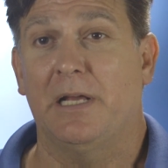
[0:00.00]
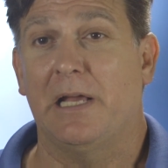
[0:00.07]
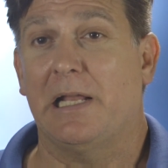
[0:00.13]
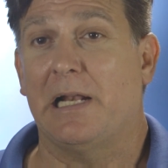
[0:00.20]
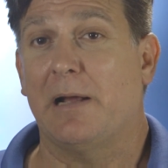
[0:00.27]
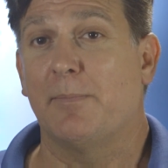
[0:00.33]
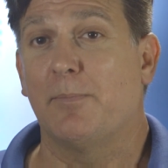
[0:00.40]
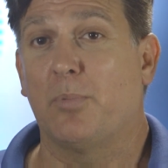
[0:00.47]

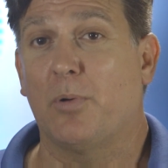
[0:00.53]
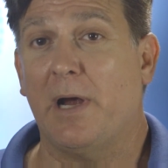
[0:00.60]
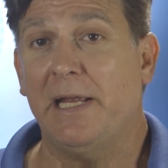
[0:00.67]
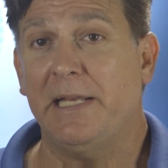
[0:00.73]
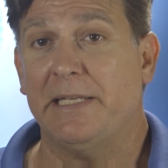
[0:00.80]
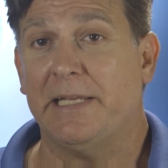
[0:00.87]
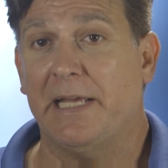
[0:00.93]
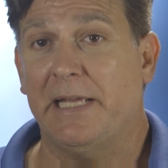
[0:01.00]
And on
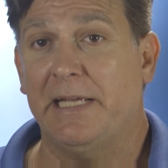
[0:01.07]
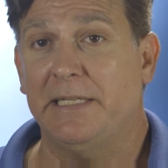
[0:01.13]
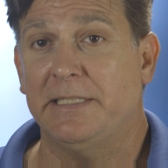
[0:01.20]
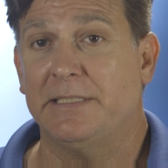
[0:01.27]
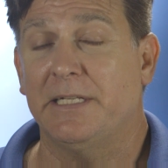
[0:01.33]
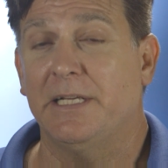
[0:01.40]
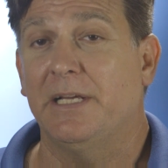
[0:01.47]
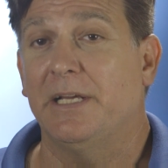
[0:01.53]
bright
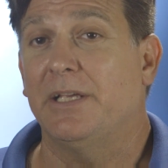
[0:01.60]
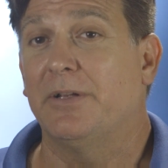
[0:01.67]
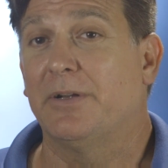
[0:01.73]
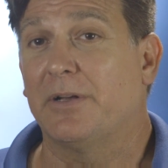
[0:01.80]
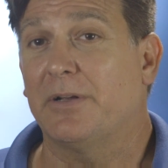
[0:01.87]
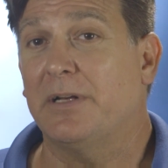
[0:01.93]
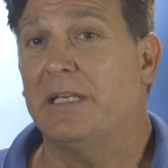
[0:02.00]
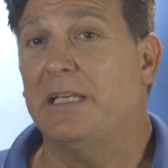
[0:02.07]
days,
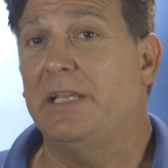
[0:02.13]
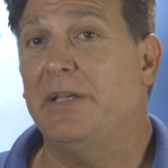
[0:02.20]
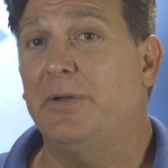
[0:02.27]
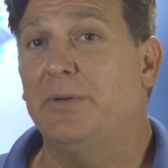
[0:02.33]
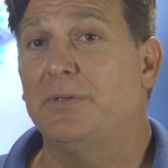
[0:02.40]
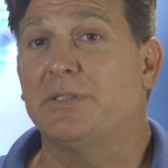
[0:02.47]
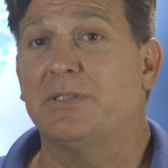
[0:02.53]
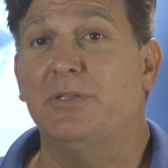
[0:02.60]
you're going to
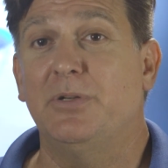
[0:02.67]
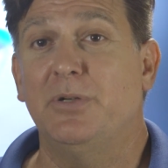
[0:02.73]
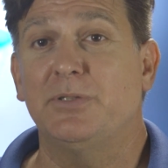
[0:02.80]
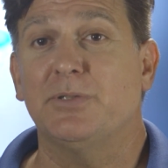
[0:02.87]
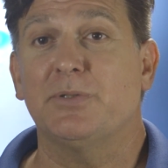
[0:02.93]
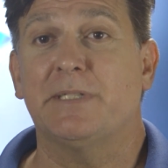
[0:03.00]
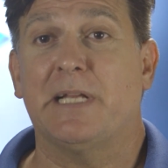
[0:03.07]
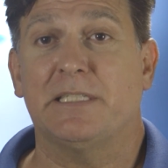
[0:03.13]
use
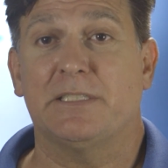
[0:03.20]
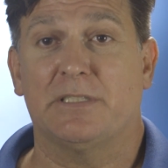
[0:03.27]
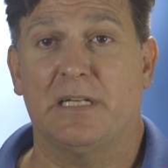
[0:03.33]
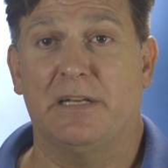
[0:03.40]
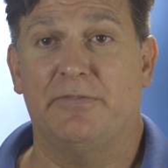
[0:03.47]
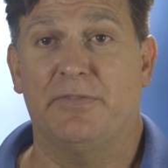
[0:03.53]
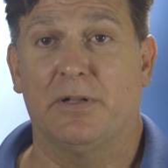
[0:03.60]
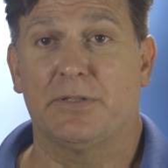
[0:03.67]
neutral
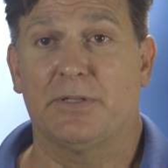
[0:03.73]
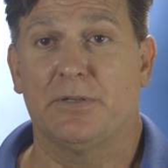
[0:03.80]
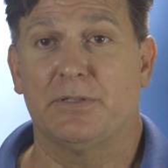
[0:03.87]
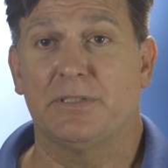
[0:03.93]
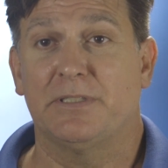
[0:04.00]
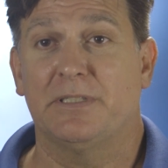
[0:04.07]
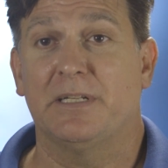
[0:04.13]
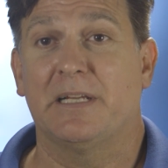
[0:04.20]
density
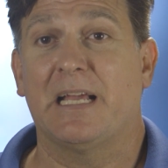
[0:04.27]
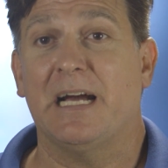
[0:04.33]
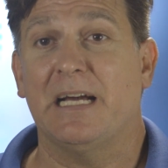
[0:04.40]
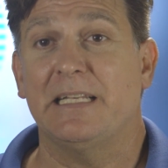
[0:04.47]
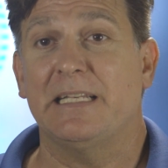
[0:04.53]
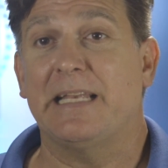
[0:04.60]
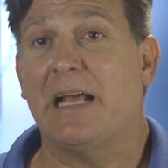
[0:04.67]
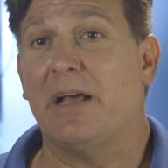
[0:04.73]
filters to
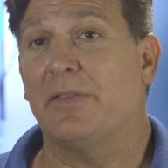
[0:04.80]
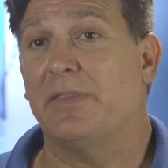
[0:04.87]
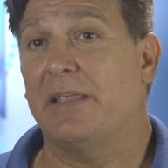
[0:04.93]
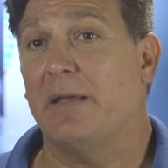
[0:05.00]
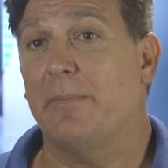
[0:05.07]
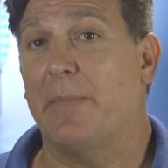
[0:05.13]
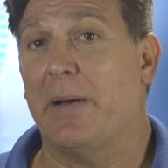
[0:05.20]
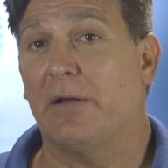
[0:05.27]
cut down
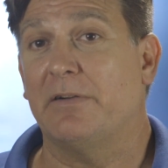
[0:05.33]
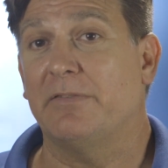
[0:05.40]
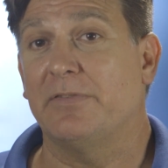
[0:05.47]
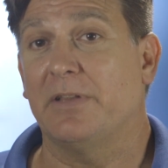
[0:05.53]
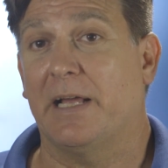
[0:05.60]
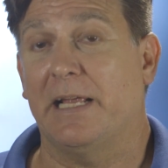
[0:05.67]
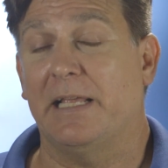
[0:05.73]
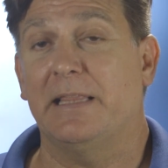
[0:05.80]
the amount of
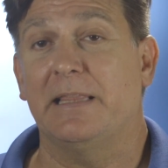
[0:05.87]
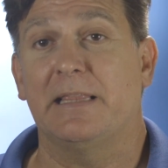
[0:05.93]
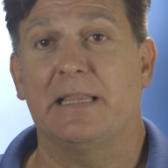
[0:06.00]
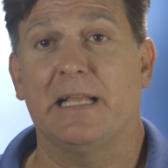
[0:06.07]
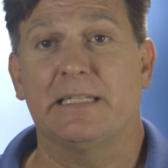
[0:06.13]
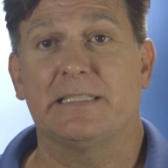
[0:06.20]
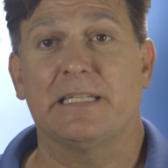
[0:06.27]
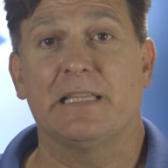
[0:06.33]
light
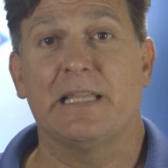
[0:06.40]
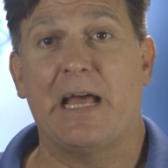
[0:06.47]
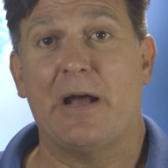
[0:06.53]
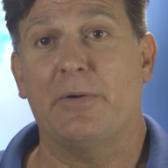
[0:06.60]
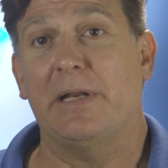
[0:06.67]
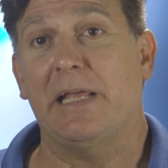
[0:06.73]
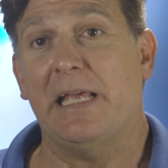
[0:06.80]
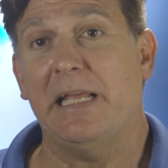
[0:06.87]
that's
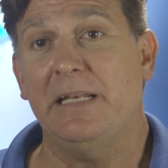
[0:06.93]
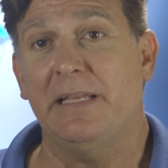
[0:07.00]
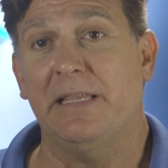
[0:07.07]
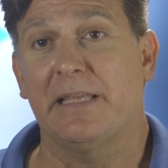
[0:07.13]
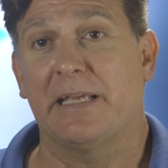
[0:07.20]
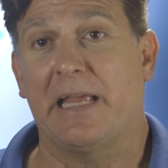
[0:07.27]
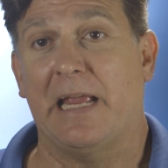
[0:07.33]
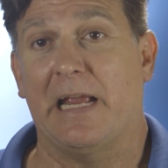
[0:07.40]
allowed into
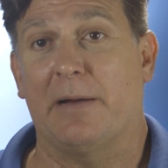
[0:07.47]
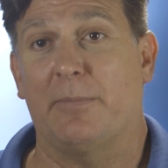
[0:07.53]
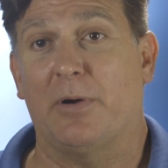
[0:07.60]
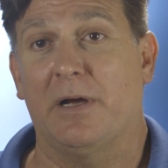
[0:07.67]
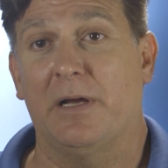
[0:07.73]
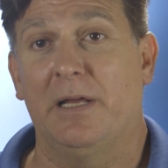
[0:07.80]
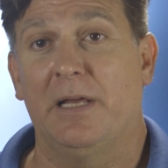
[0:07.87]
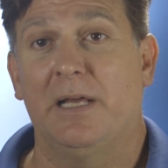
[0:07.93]
the
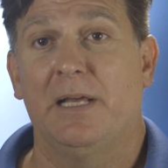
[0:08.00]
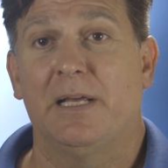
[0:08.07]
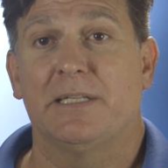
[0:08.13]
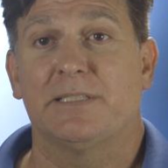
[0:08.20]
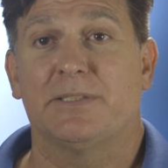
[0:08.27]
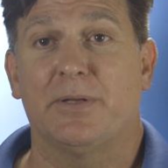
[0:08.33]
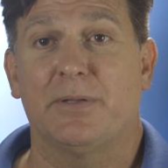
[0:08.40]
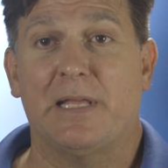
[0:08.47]
camera
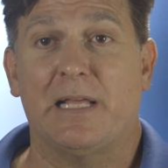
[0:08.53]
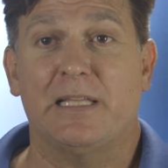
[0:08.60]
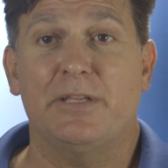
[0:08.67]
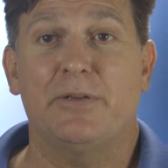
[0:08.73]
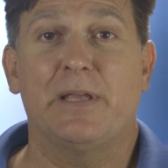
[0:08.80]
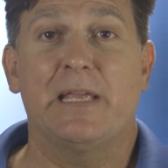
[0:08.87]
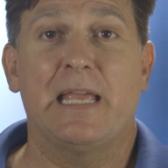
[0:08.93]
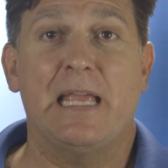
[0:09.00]
so that
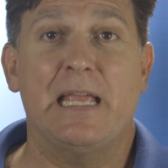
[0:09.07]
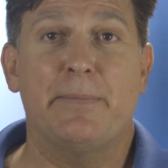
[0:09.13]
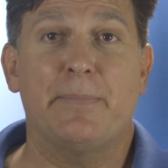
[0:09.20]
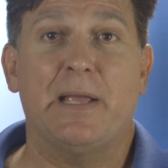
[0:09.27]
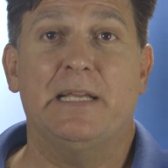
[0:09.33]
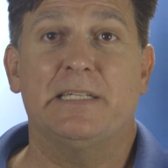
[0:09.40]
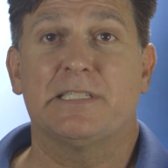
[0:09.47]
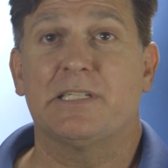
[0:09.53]
you can keep
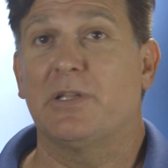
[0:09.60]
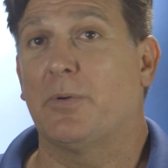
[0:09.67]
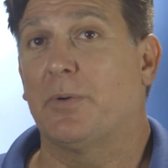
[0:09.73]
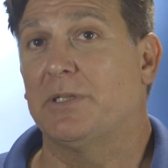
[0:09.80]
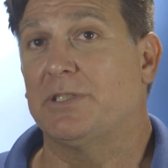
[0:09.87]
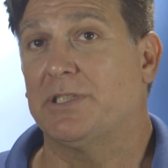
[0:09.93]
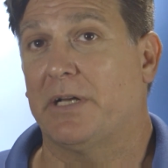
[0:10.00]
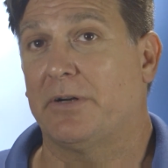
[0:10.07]
a
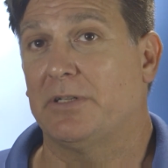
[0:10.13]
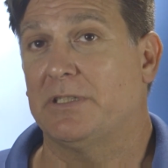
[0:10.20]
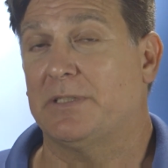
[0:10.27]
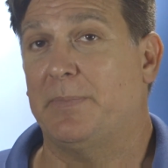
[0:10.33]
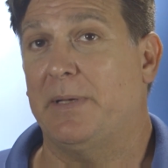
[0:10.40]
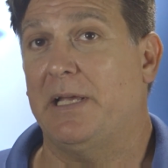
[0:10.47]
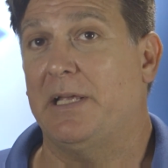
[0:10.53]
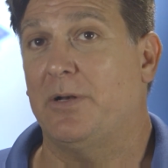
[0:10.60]
slower shutter
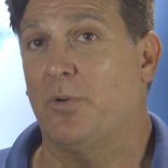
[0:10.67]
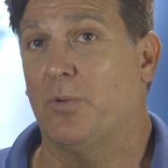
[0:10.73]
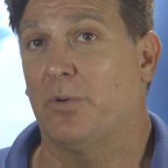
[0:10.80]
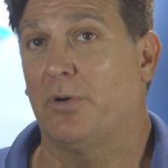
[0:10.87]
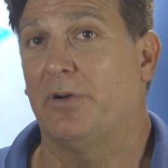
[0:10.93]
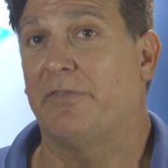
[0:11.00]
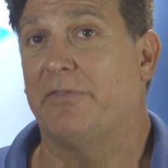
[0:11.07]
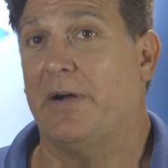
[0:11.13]
speed in
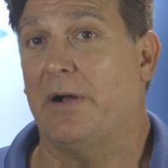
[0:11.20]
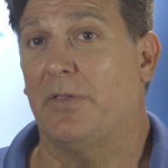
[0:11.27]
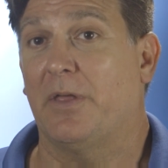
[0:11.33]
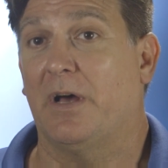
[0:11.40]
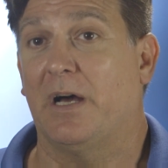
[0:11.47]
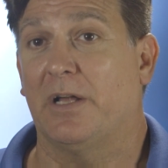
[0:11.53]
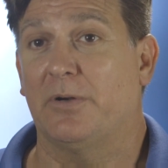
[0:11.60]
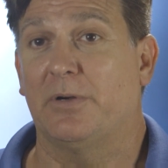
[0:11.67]
order to follow the
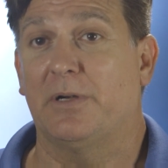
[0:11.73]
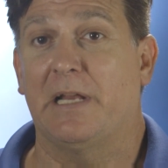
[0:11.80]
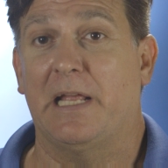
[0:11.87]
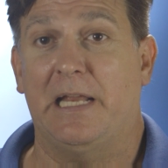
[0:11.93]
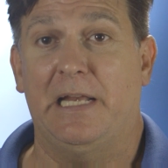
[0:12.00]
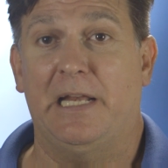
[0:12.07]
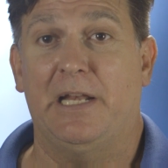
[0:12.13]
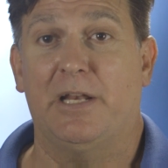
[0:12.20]
one hundred
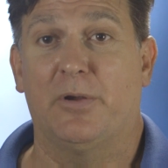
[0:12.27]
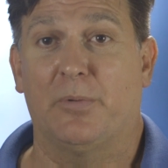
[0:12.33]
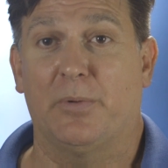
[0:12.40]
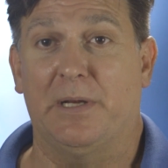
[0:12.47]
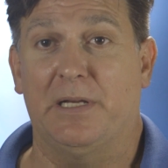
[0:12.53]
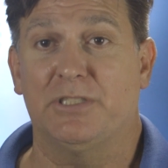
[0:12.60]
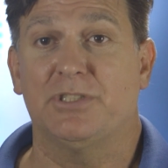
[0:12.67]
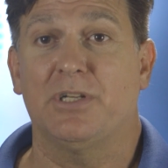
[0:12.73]
eighty
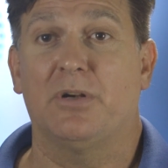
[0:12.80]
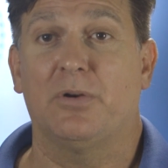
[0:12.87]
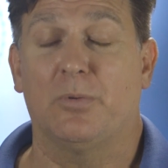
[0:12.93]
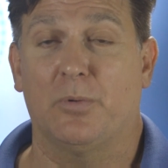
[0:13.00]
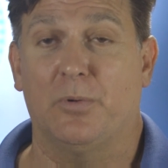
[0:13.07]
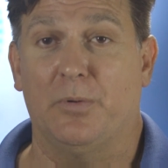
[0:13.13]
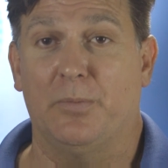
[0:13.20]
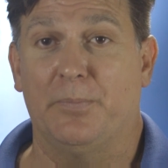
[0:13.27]
degree shutter
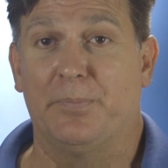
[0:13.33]
rule.